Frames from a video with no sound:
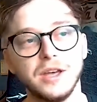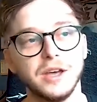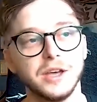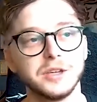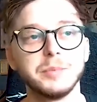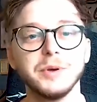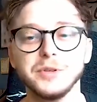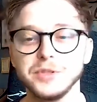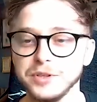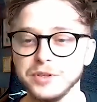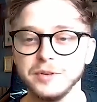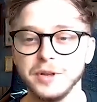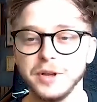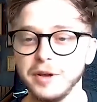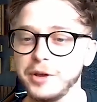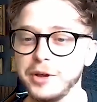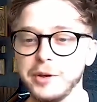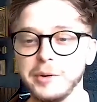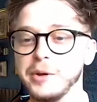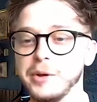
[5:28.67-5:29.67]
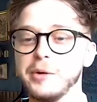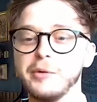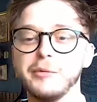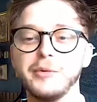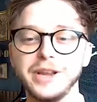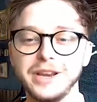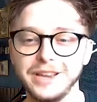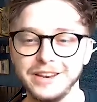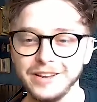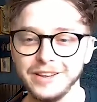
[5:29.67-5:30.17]
I suppose to, I go of got
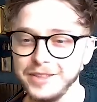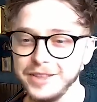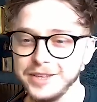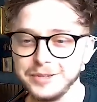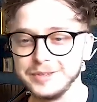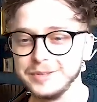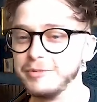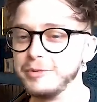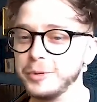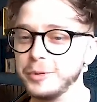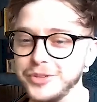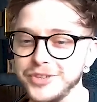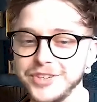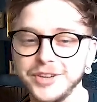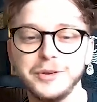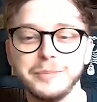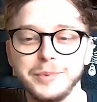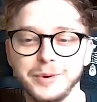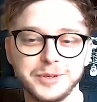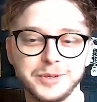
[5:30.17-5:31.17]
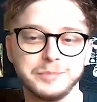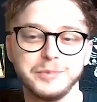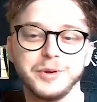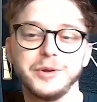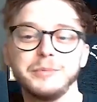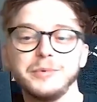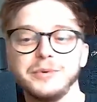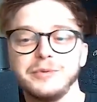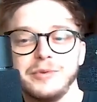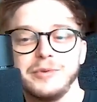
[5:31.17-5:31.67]
really like this was a real soapbox
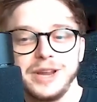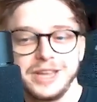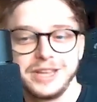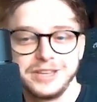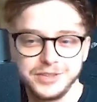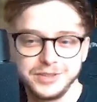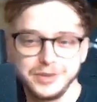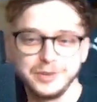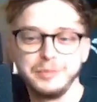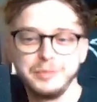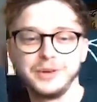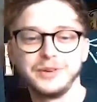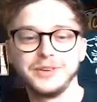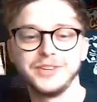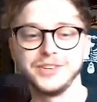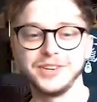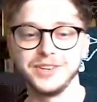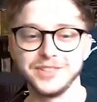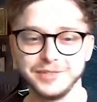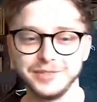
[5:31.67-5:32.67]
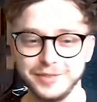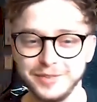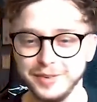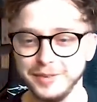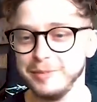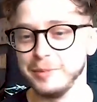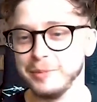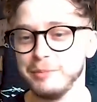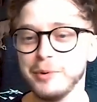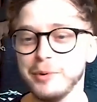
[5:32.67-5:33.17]
moment, Ray. So I apologise. I've
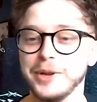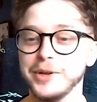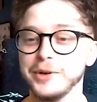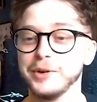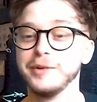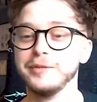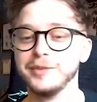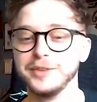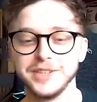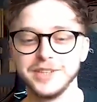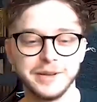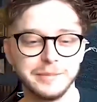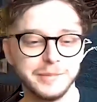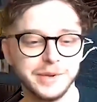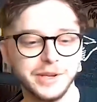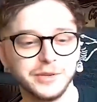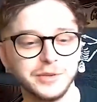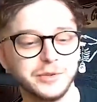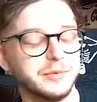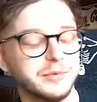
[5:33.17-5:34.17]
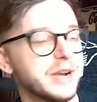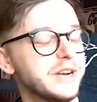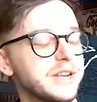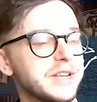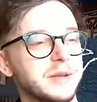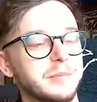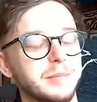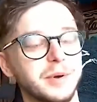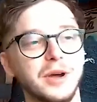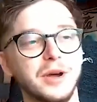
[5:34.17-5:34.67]
probably gone on for ten minutes
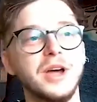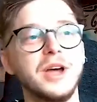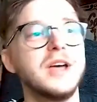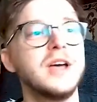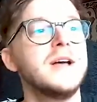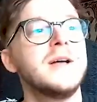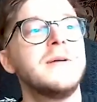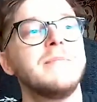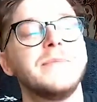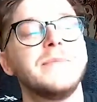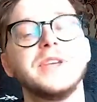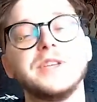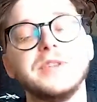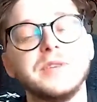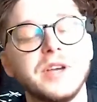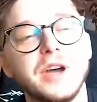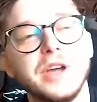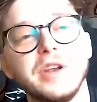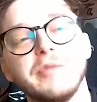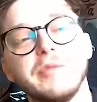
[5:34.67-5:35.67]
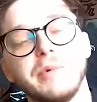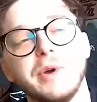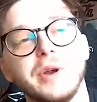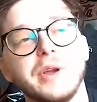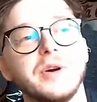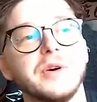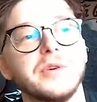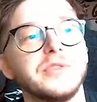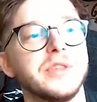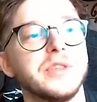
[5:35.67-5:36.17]
already, but this is kind of where it
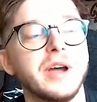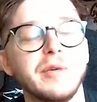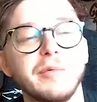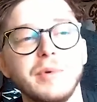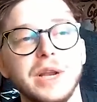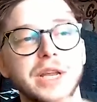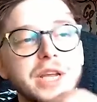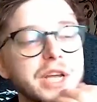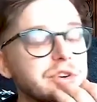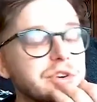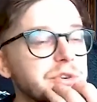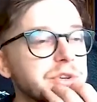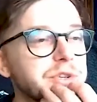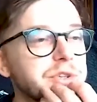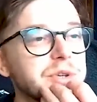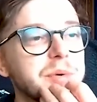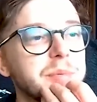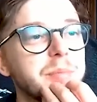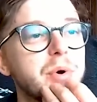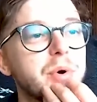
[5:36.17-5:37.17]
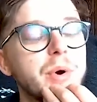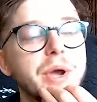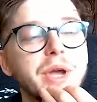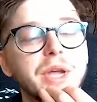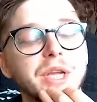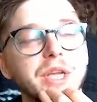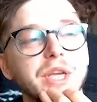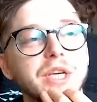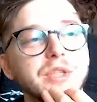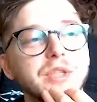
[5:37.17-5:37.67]
got to that really interesting
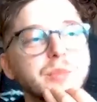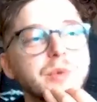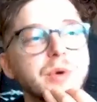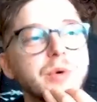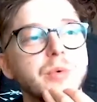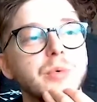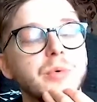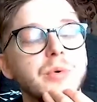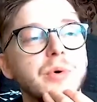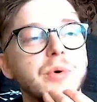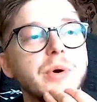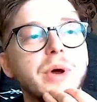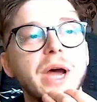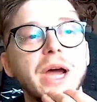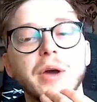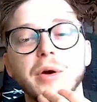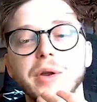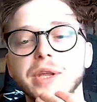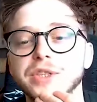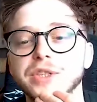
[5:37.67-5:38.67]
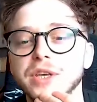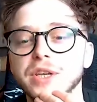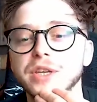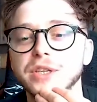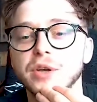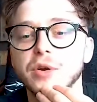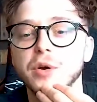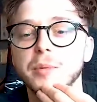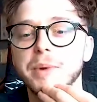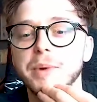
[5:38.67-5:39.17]
point. Is well, hang on, is, is
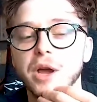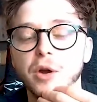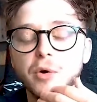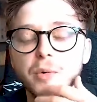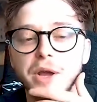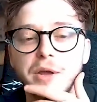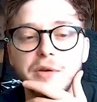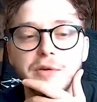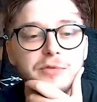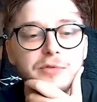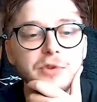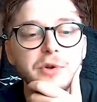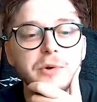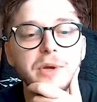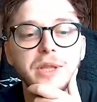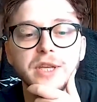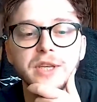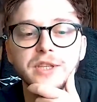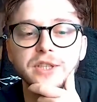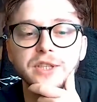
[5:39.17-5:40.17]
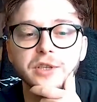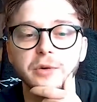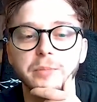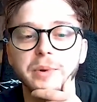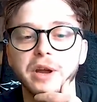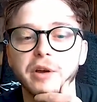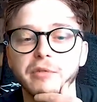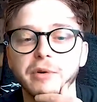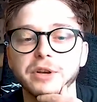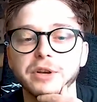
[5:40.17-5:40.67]
there a better way of doing this? Is there a
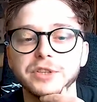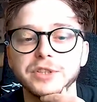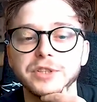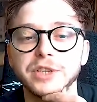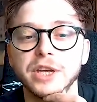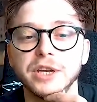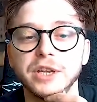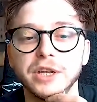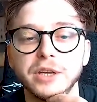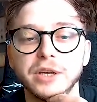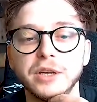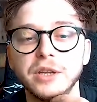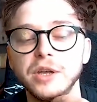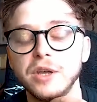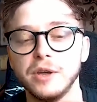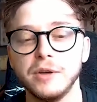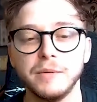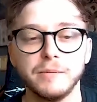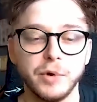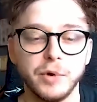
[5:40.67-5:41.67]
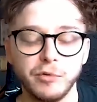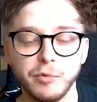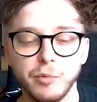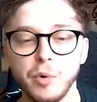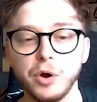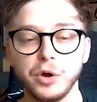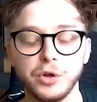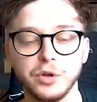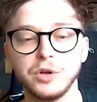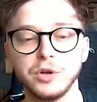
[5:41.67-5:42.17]
better understanding of
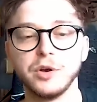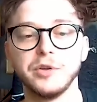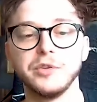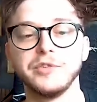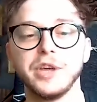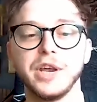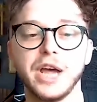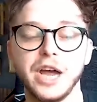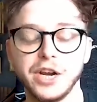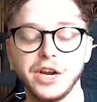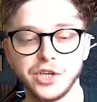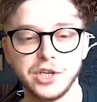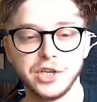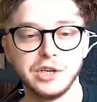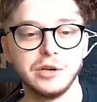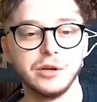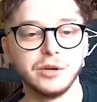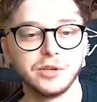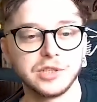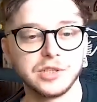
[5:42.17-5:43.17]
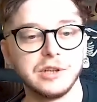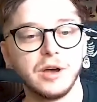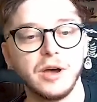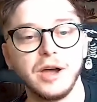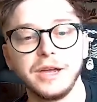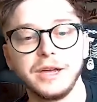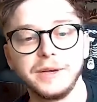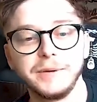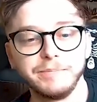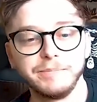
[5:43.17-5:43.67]
what good content actually looks
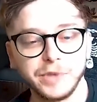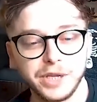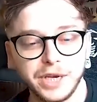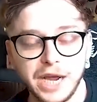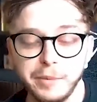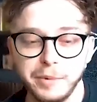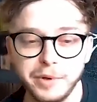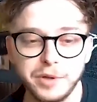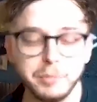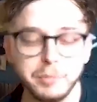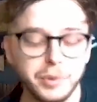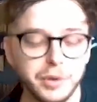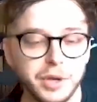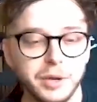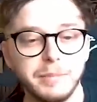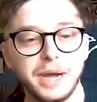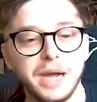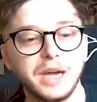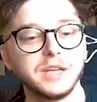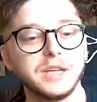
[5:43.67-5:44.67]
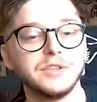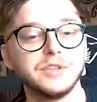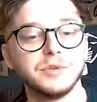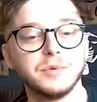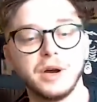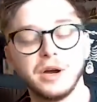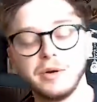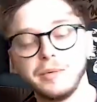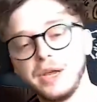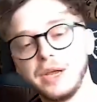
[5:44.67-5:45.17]
like and how we can put it back into
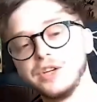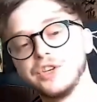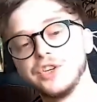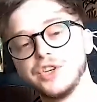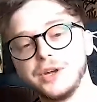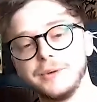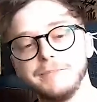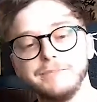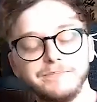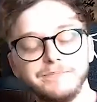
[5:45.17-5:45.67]
our engine.